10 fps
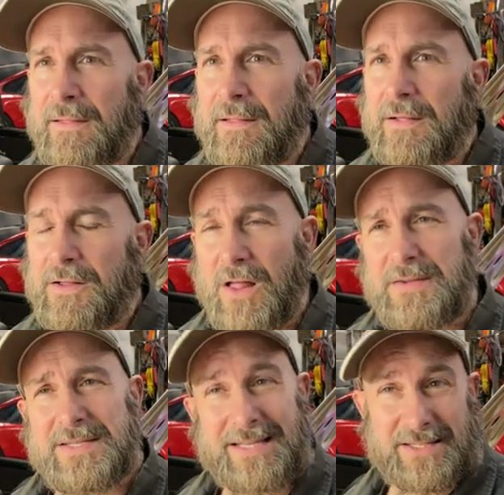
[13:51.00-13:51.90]

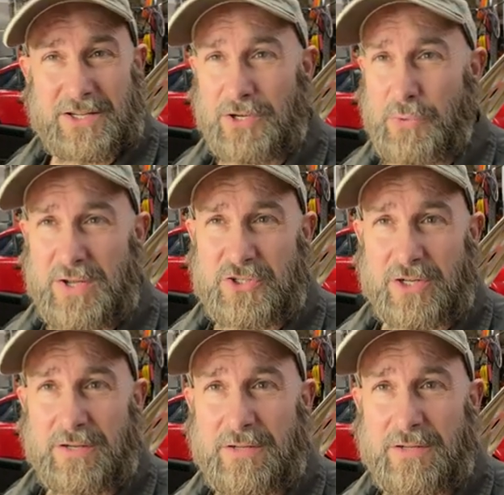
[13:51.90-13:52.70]
Colossus, that's a good question.